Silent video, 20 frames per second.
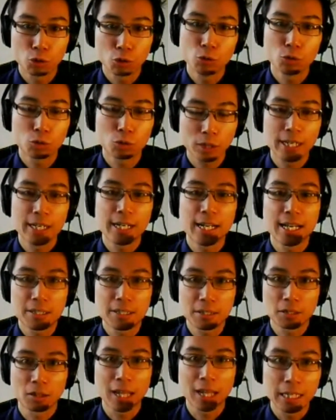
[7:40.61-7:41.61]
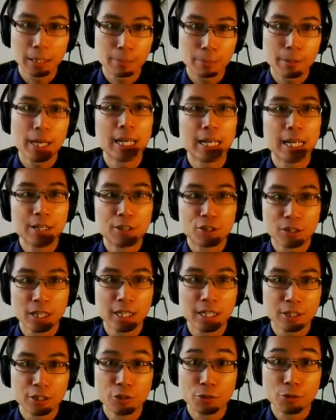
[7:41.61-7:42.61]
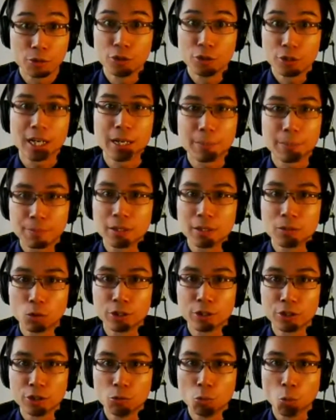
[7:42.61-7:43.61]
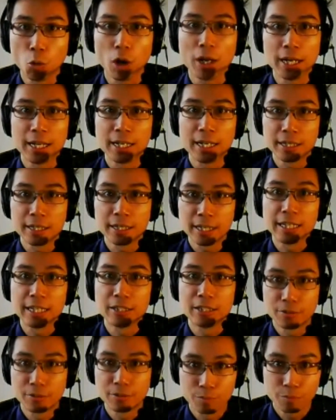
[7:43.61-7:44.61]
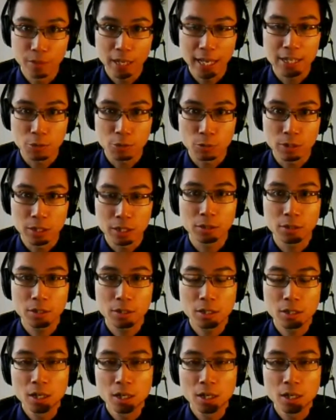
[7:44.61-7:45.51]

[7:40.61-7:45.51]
Google kind of has a landing page, and then you you type in what you want, and it has results.